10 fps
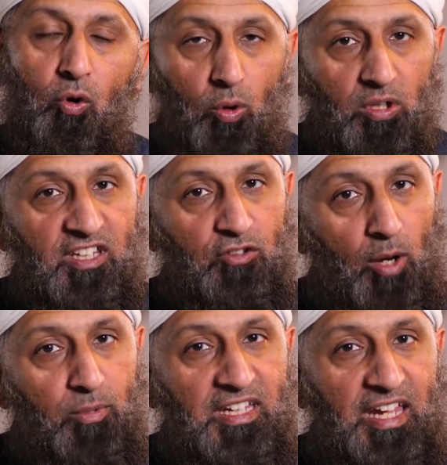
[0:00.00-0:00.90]
All these
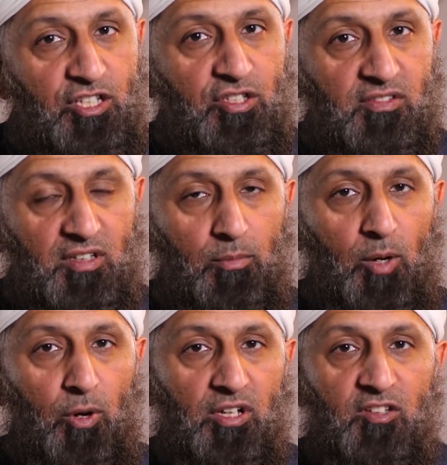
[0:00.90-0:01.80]
obligations come
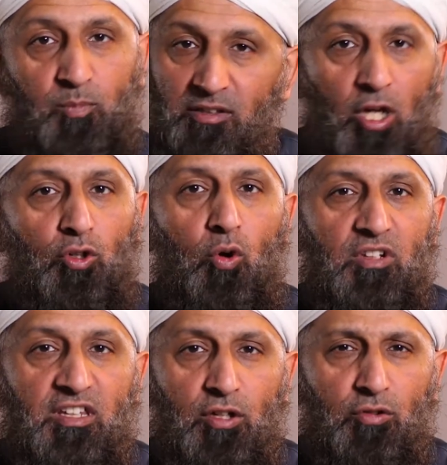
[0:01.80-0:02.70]
upon us, but not
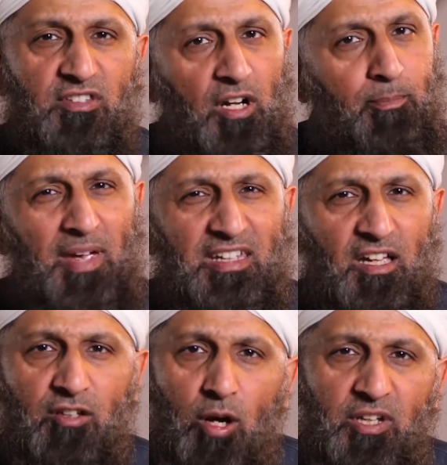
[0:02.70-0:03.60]
only those, there are many
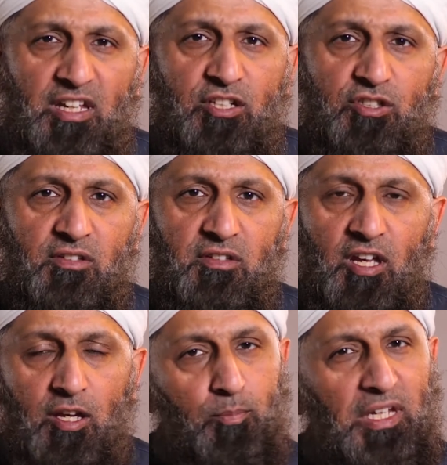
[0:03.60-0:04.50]
other obligations.
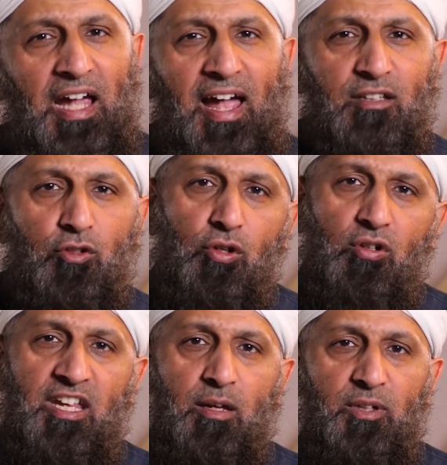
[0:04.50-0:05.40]
Be kind to
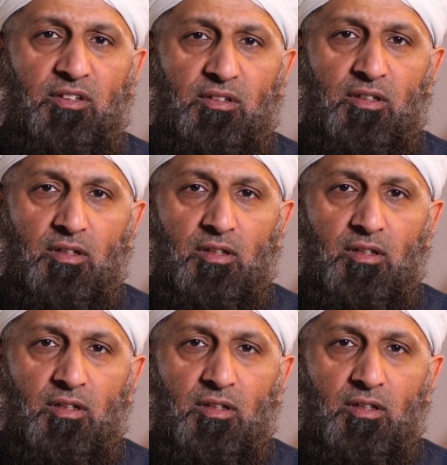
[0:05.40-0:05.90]
your neighbors.